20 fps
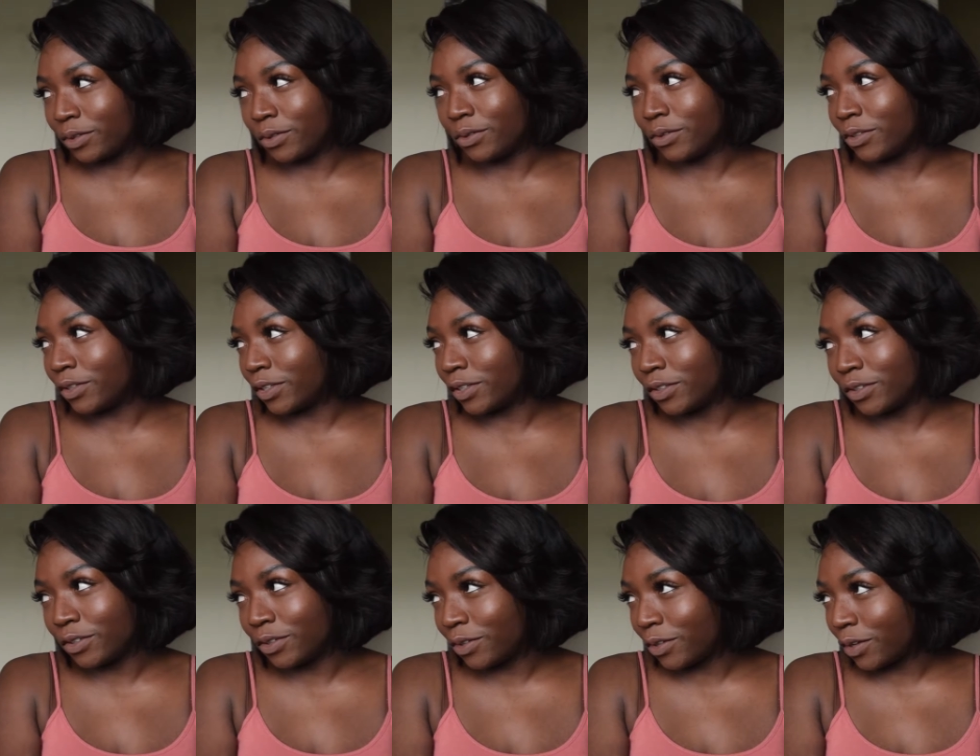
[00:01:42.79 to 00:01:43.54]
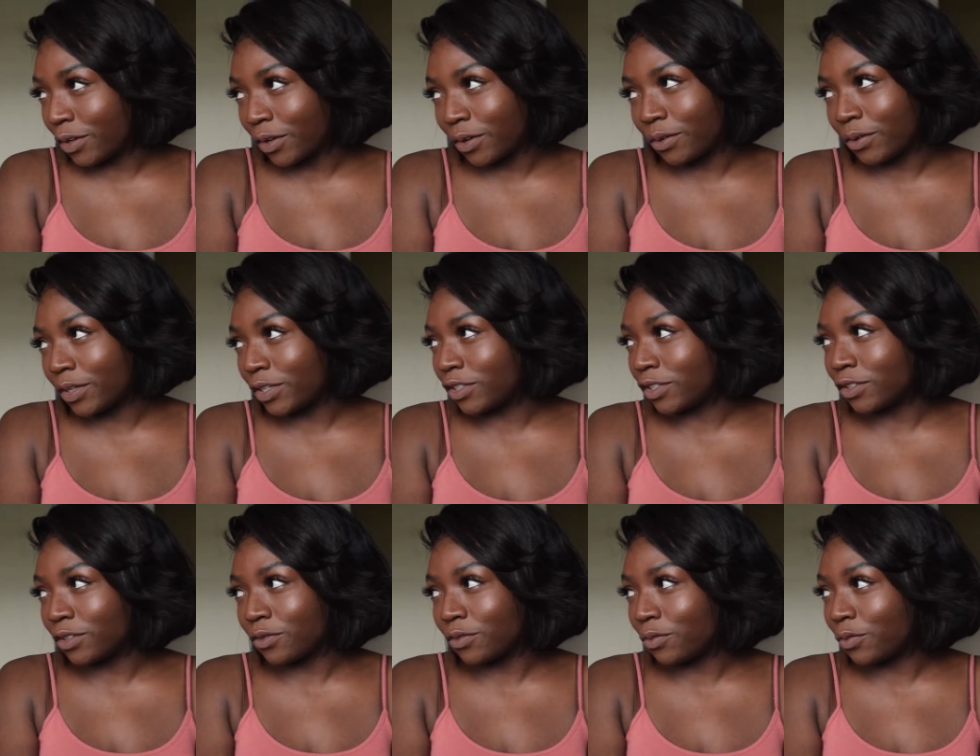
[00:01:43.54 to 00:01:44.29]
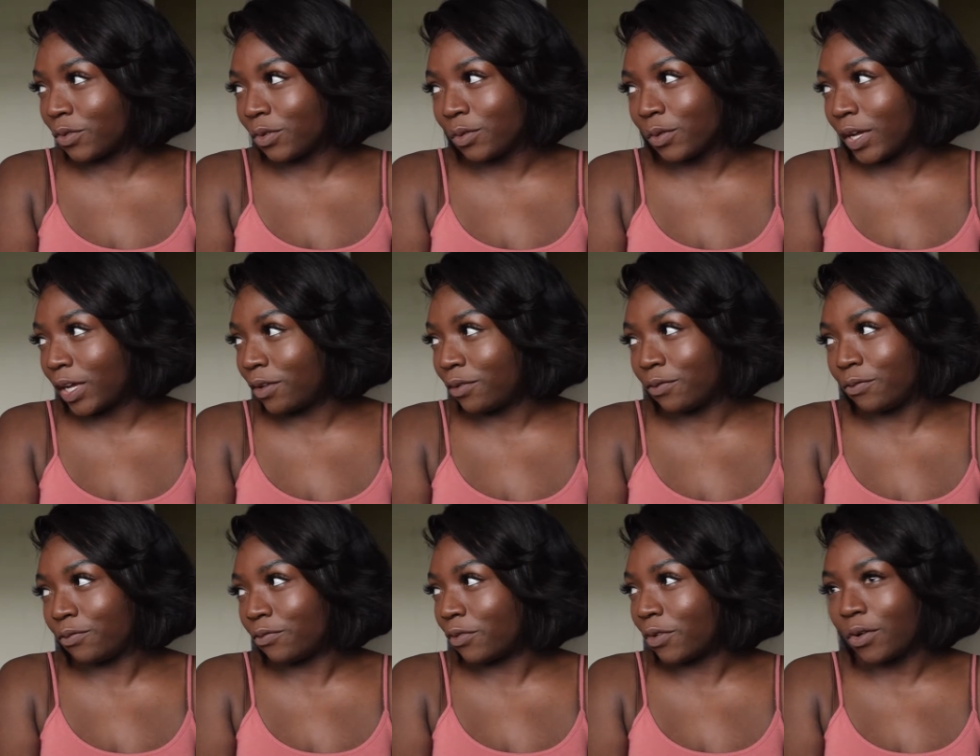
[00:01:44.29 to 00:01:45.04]
you just, it just will
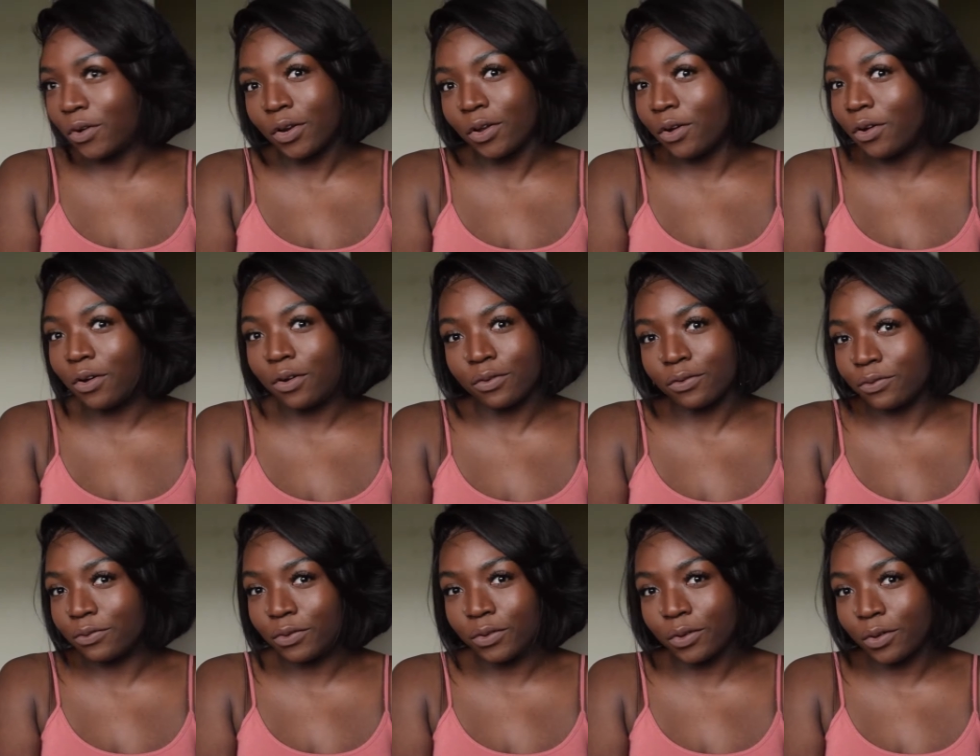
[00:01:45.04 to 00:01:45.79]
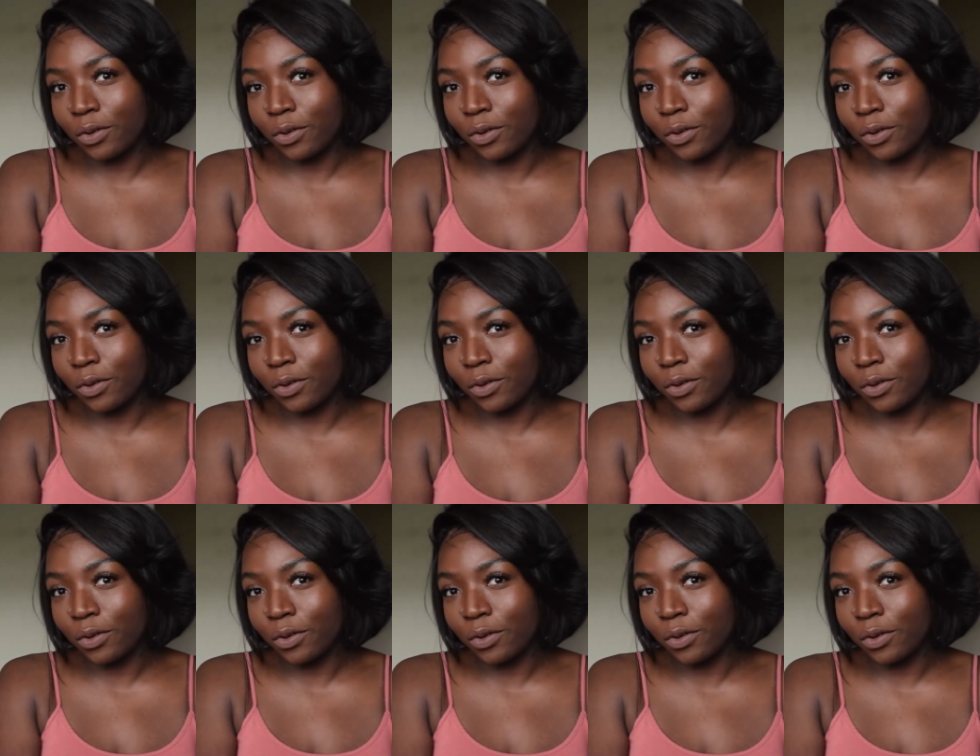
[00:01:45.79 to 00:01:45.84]
fall off,